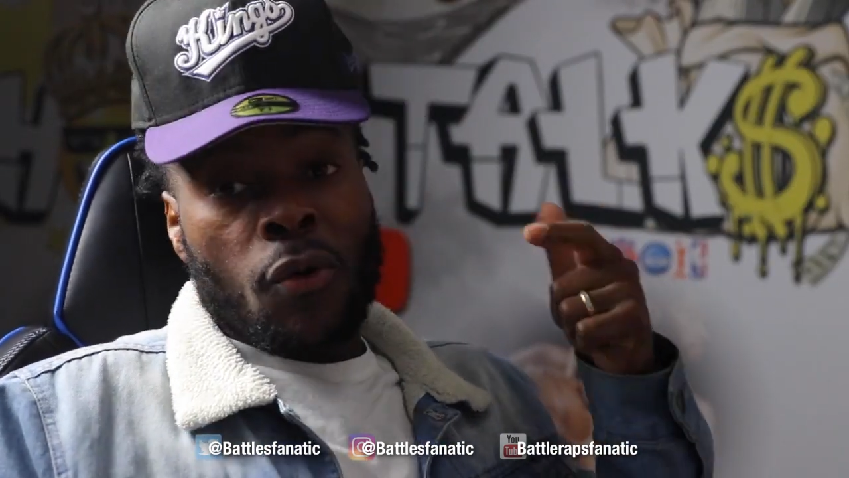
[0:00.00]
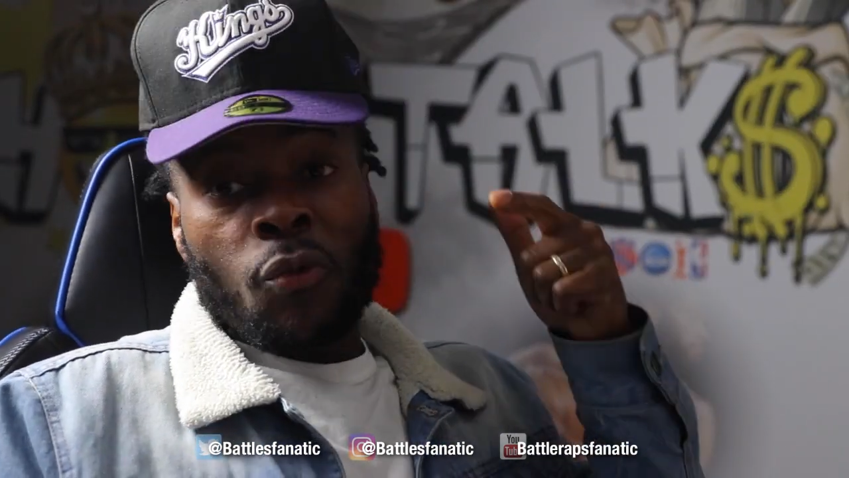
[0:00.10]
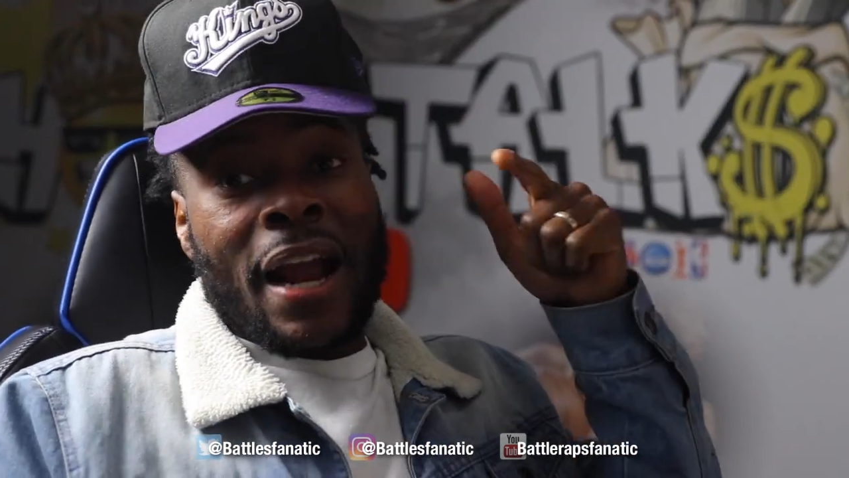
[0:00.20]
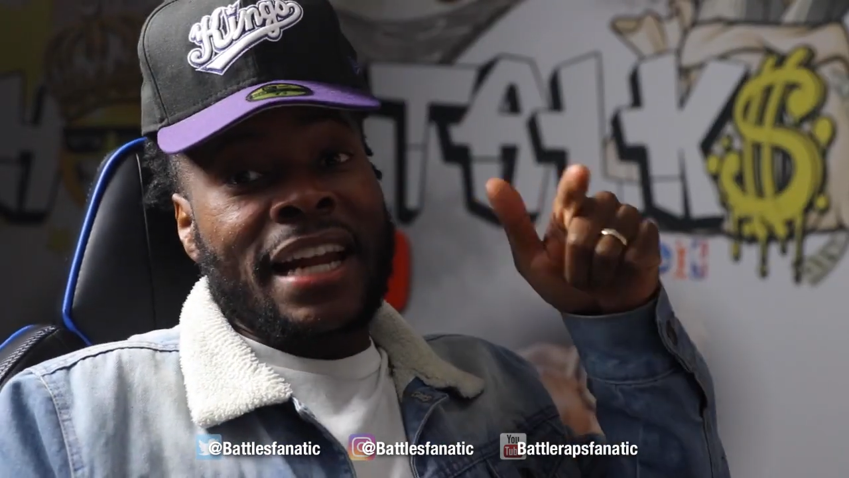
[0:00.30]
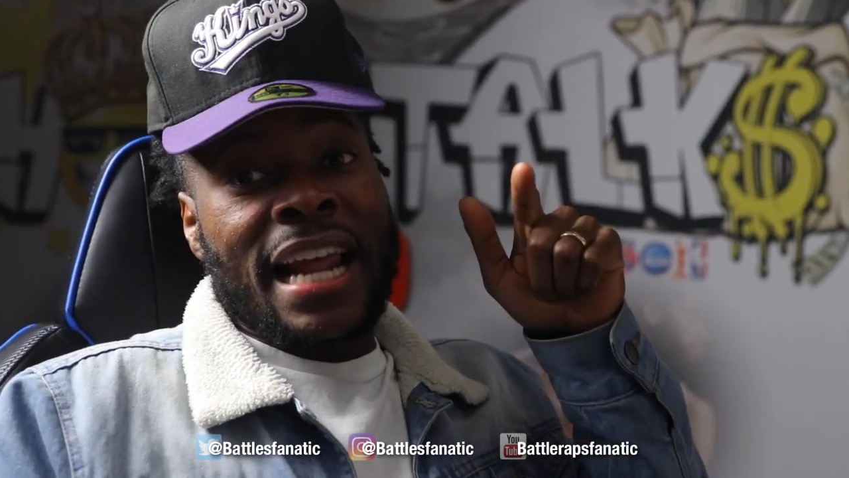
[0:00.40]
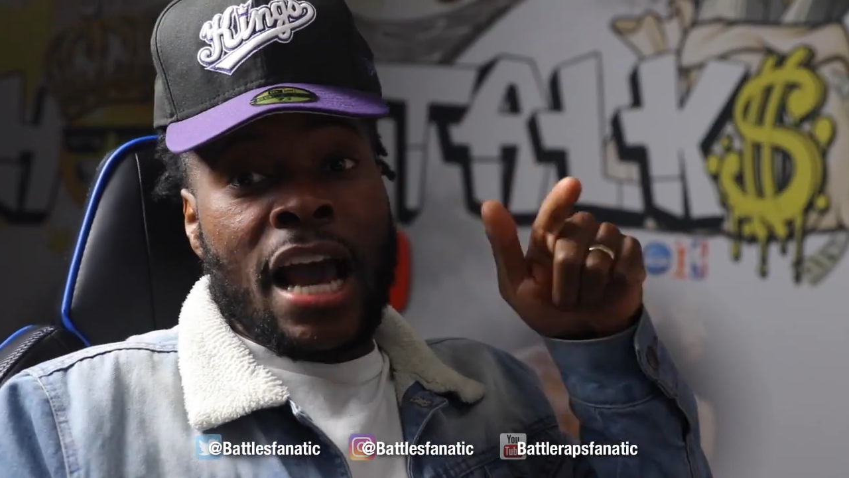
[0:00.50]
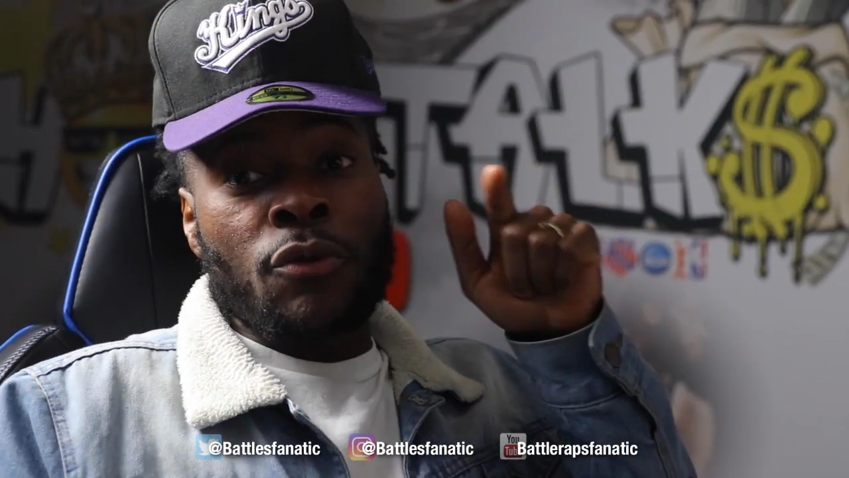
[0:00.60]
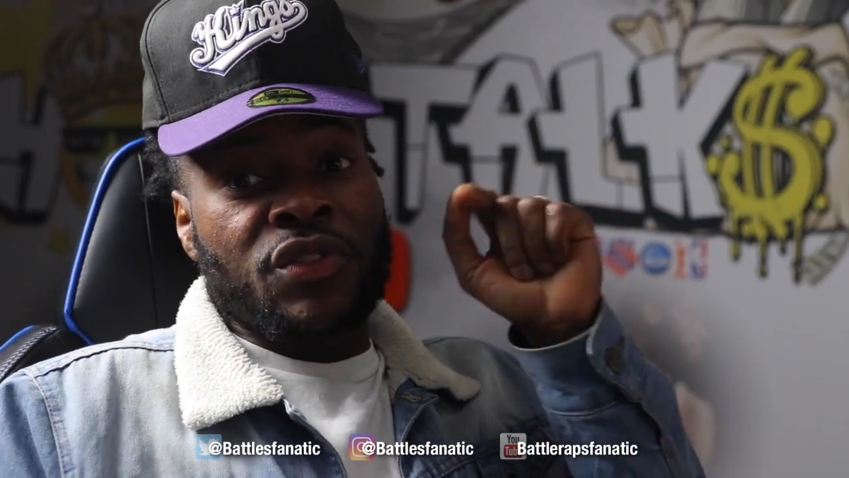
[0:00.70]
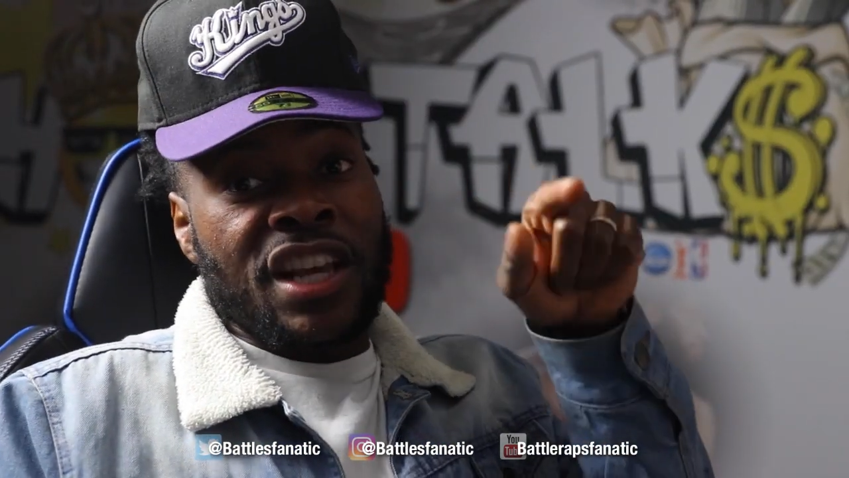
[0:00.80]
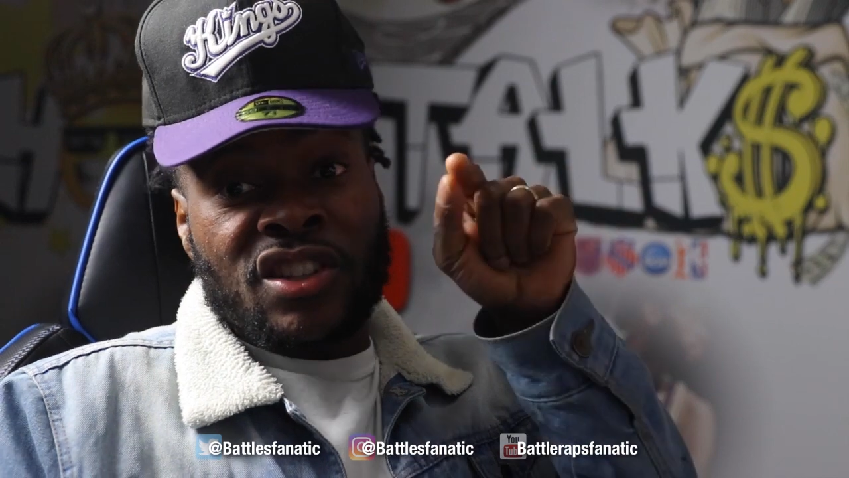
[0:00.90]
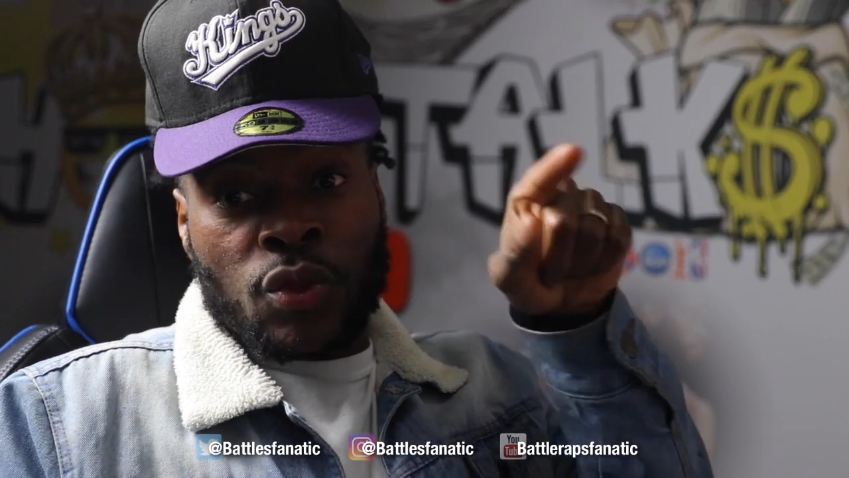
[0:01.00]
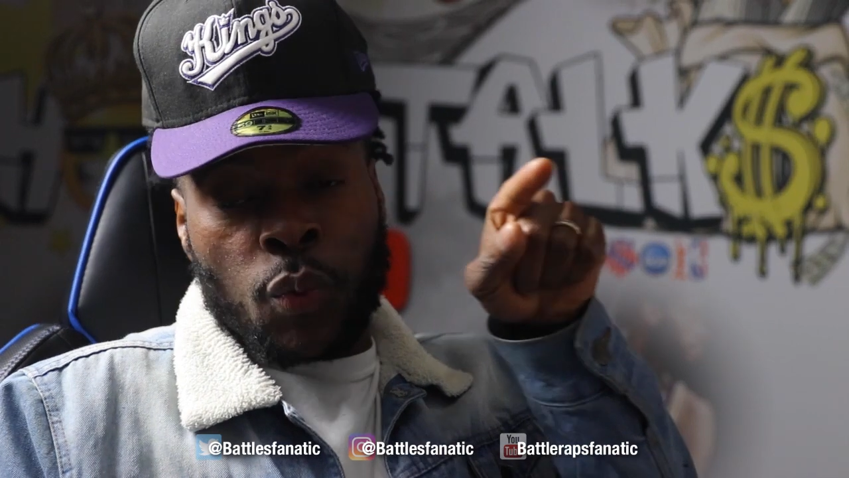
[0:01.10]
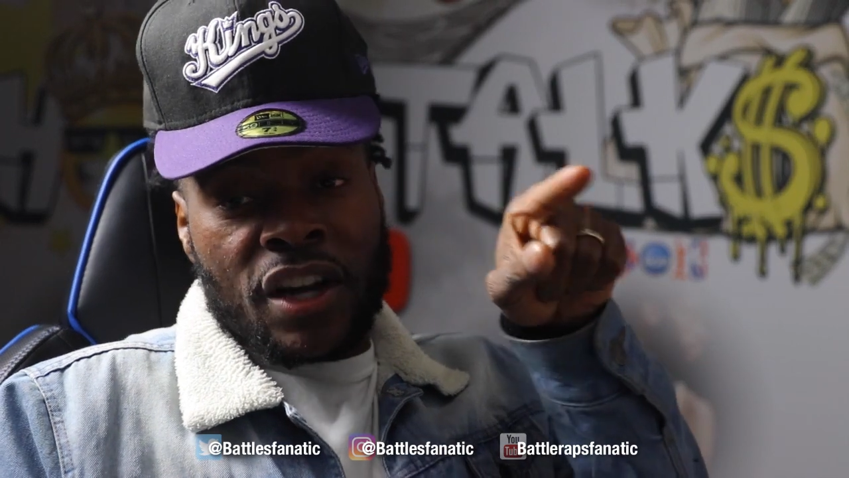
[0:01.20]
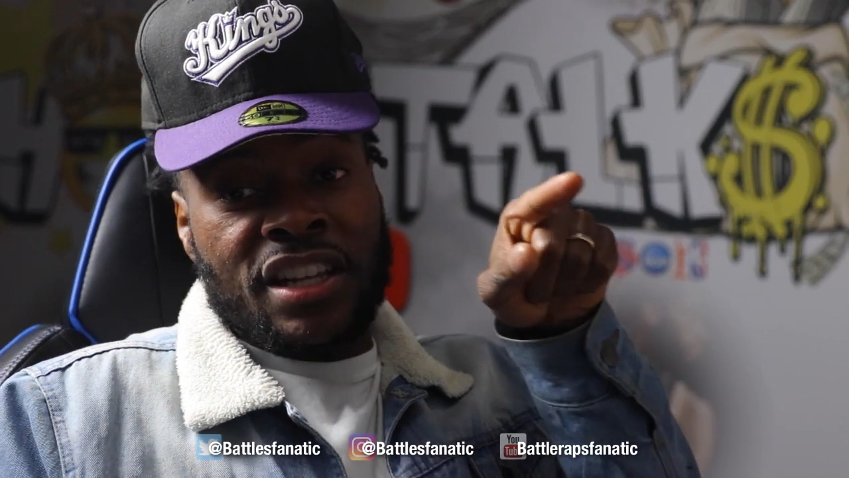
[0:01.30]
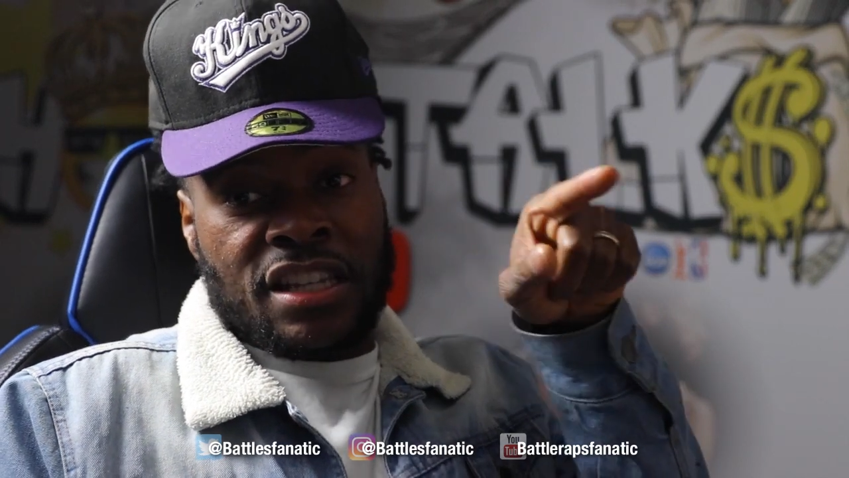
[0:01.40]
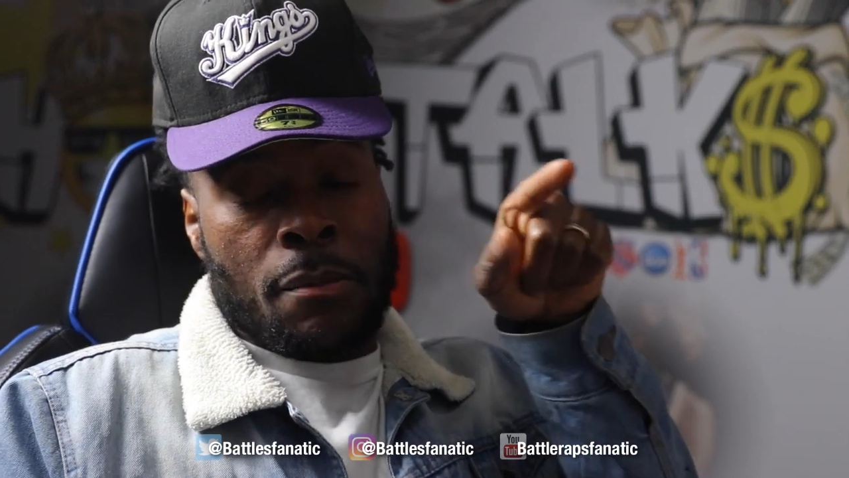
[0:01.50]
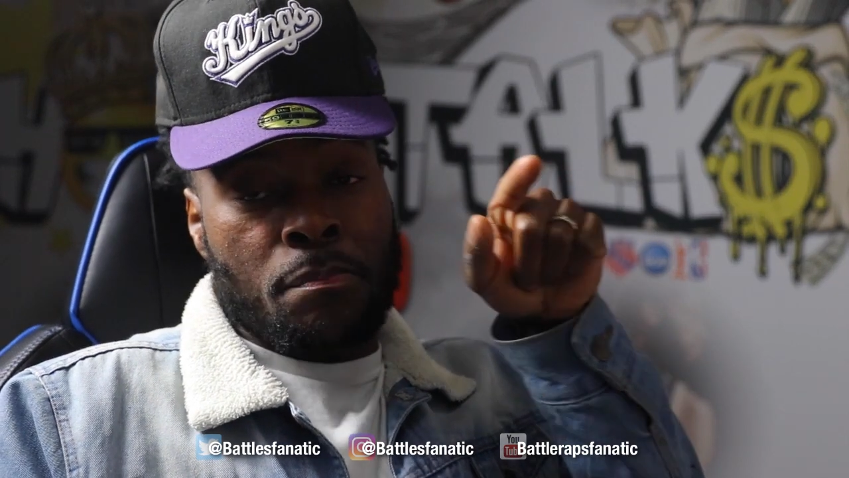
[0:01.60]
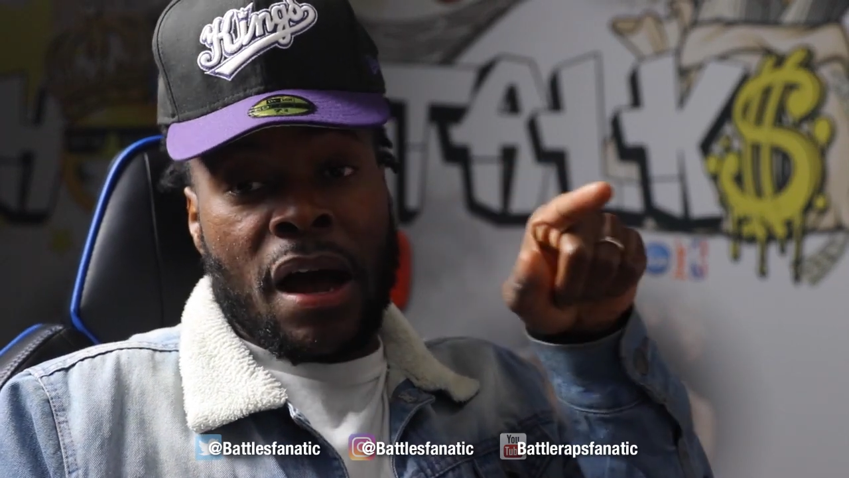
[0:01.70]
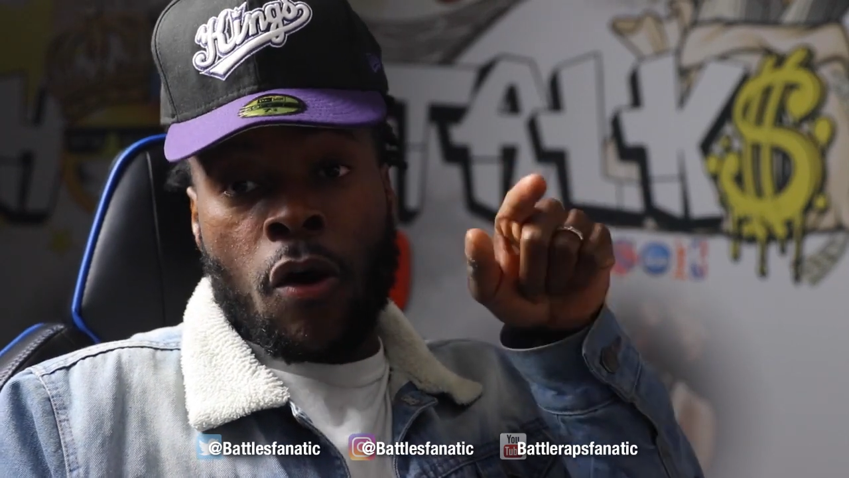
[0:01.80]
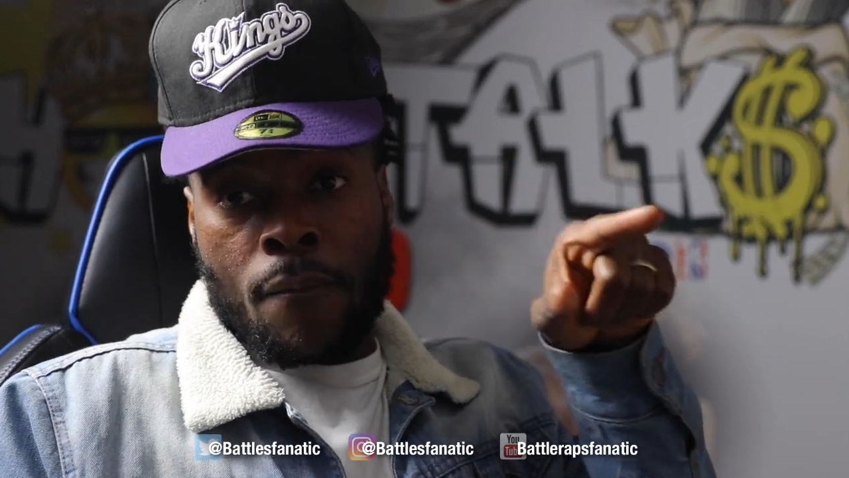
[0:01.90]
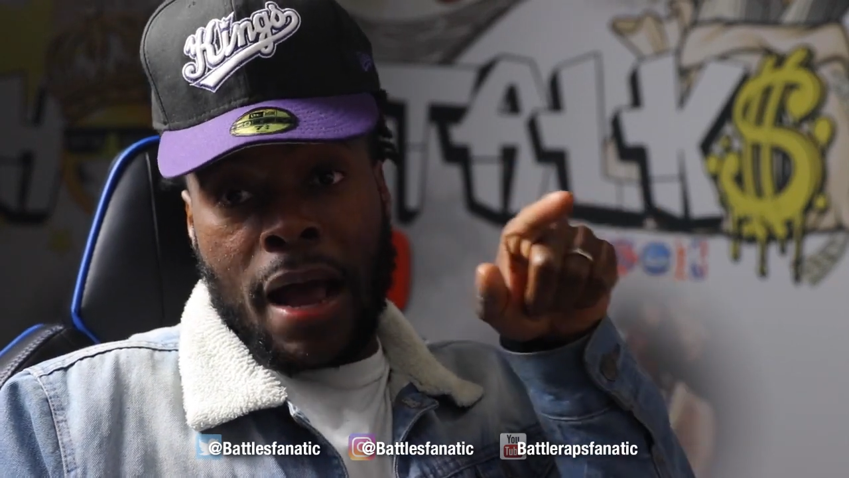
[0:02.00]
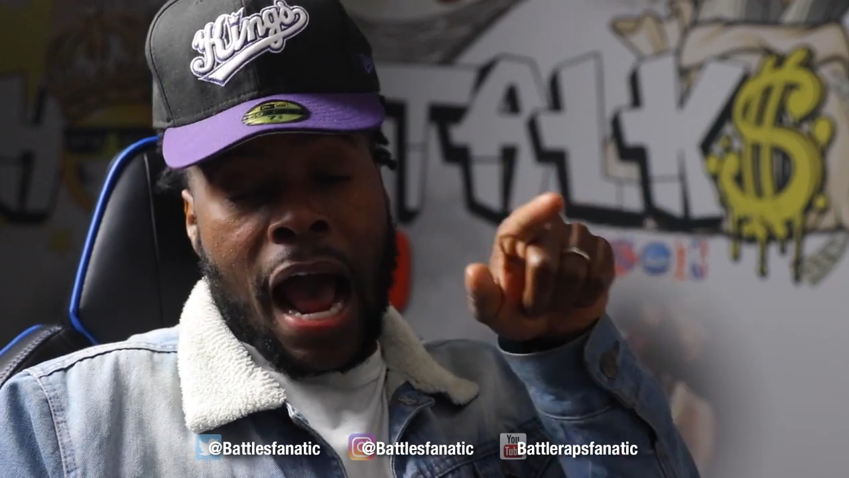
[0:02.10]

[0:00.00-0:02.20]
But right now, this is what it's about.